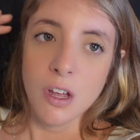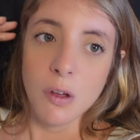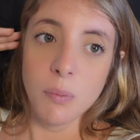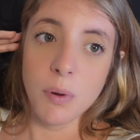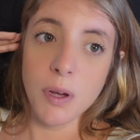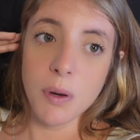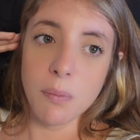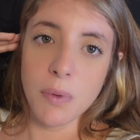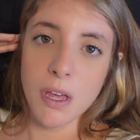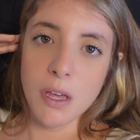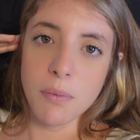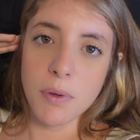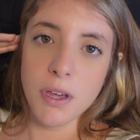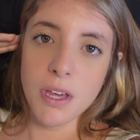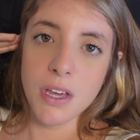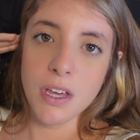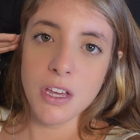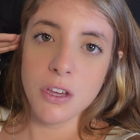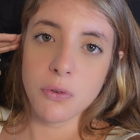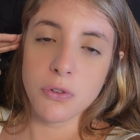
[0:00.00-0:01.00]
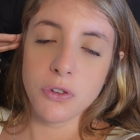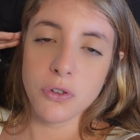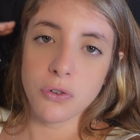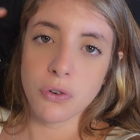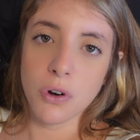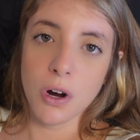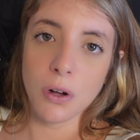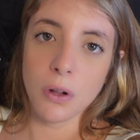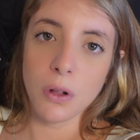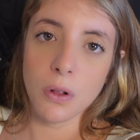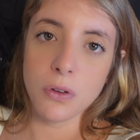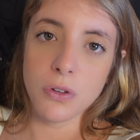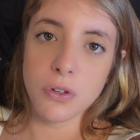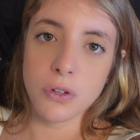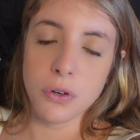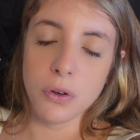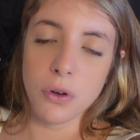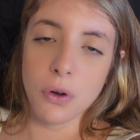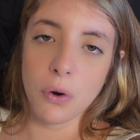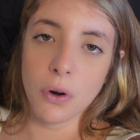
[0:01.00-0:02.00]
But maybe you struggle
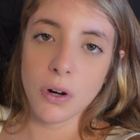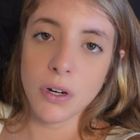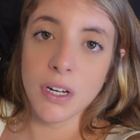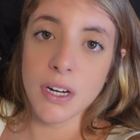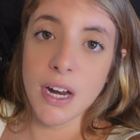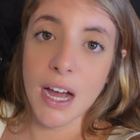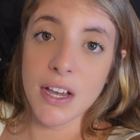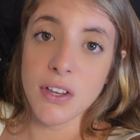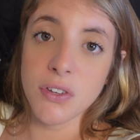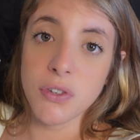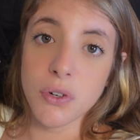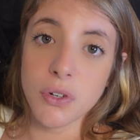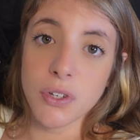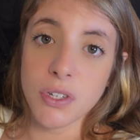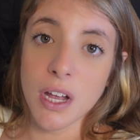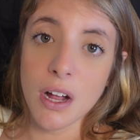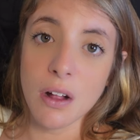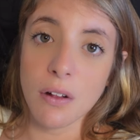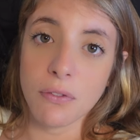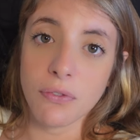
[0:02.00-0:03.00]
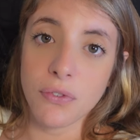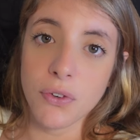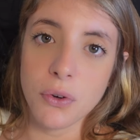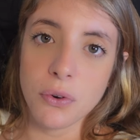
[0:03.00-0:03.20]
to organize yourself.